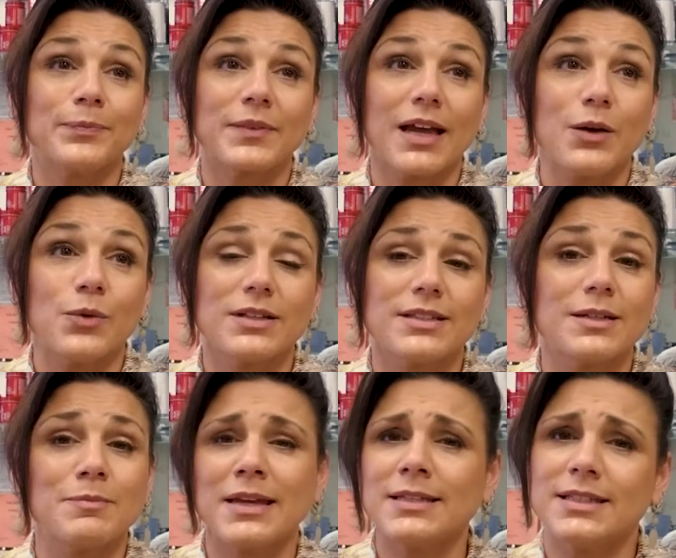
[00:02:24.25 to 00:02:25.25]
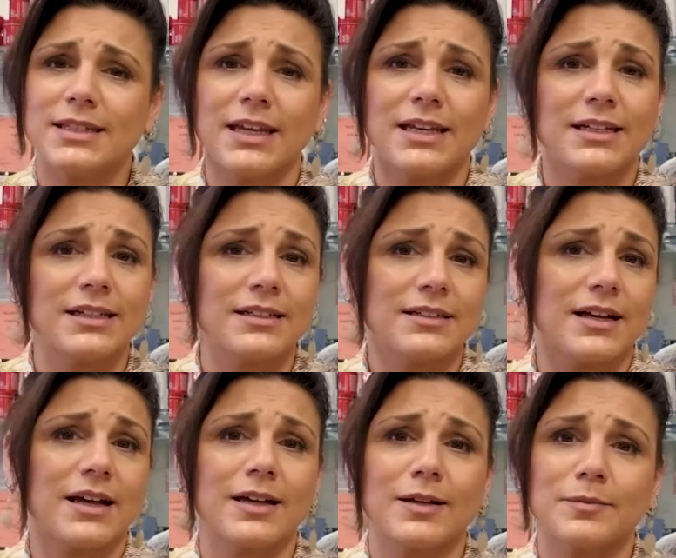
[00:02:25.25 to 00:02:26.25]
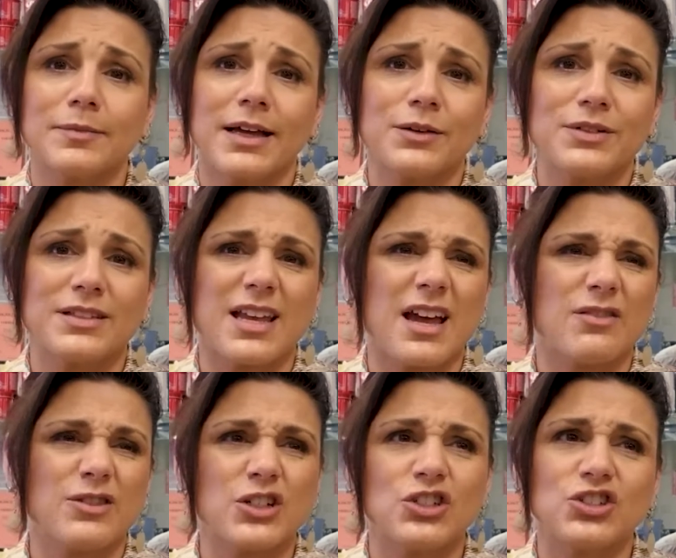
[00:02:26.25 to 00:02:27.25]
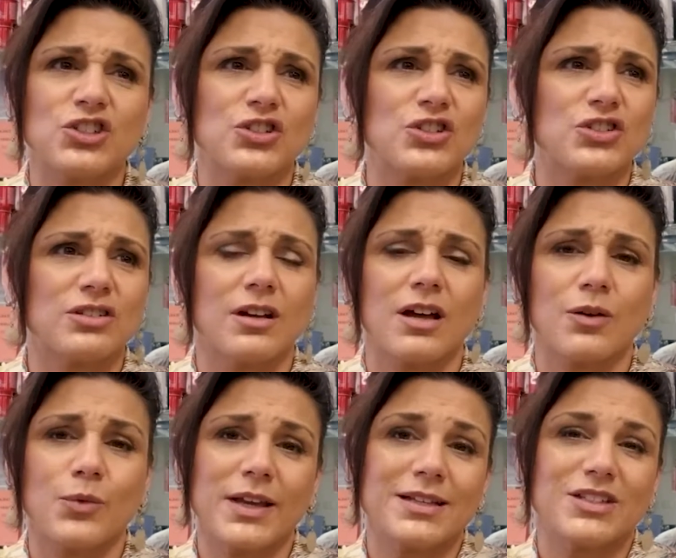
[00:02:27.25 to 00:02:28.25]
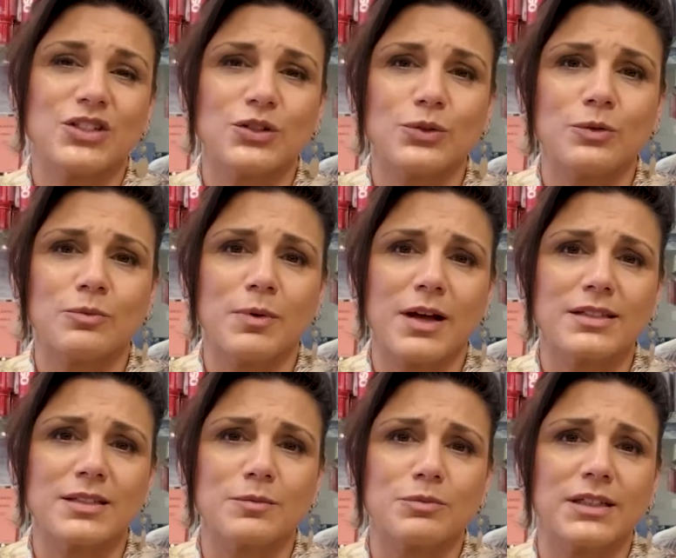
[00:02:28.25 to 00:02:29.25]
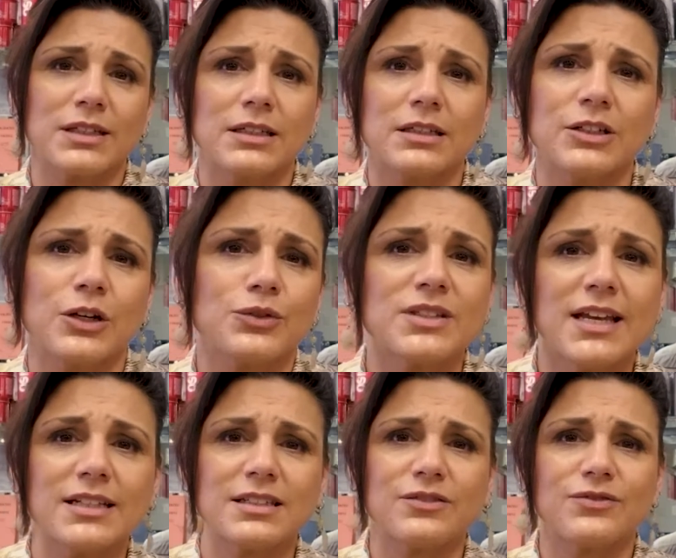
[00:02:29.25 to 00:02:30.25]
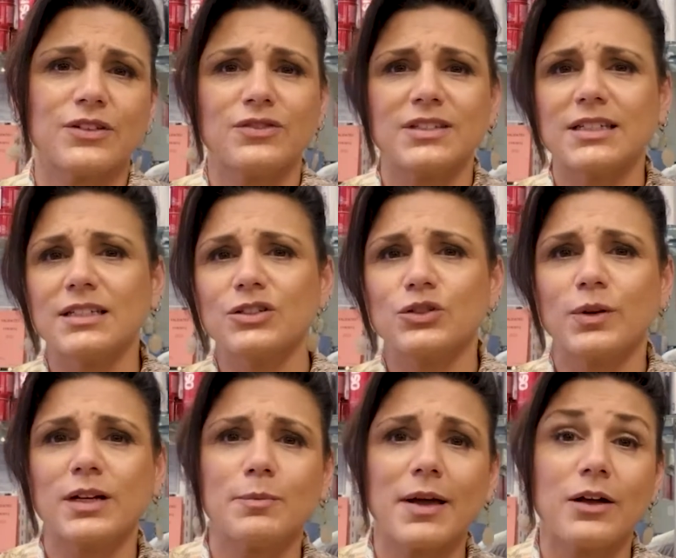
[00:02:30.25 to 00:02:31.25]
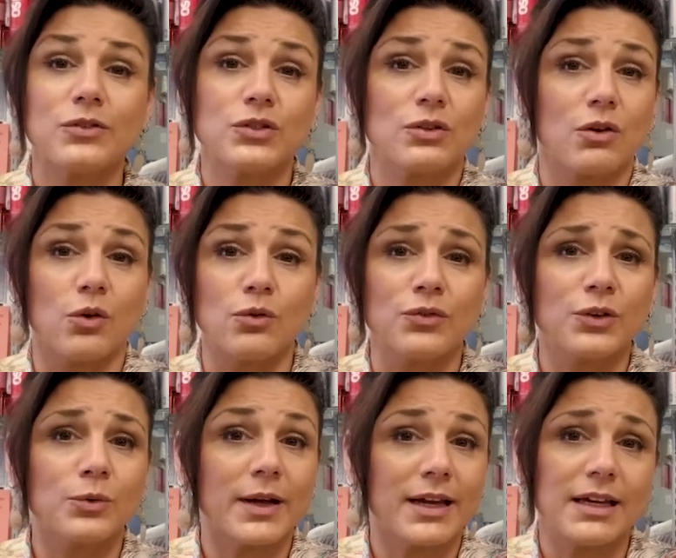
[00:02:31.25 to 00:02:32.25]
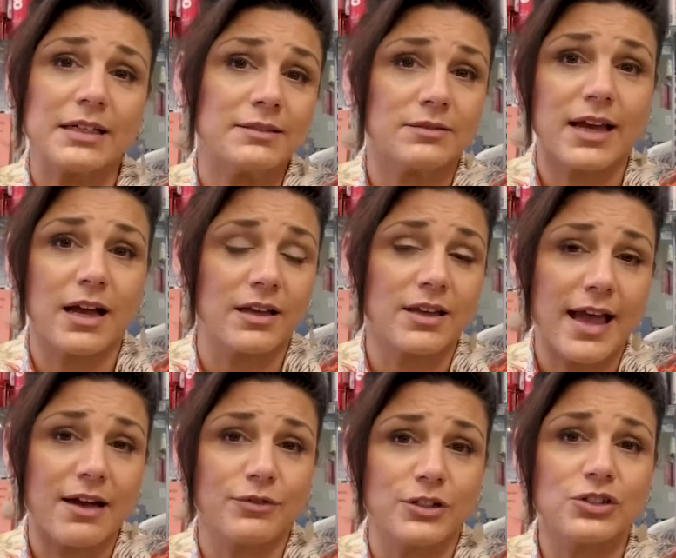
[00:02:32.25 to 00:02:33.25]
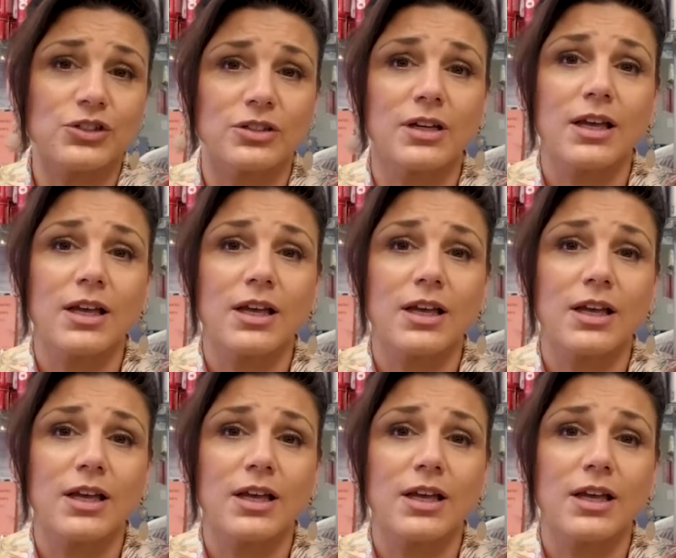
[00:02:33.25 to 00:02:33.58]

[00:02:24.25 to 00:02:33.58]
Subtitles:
I wasn't emaciated. I was average weight to possibly 10 to 15 to 20 pounds overweight, average.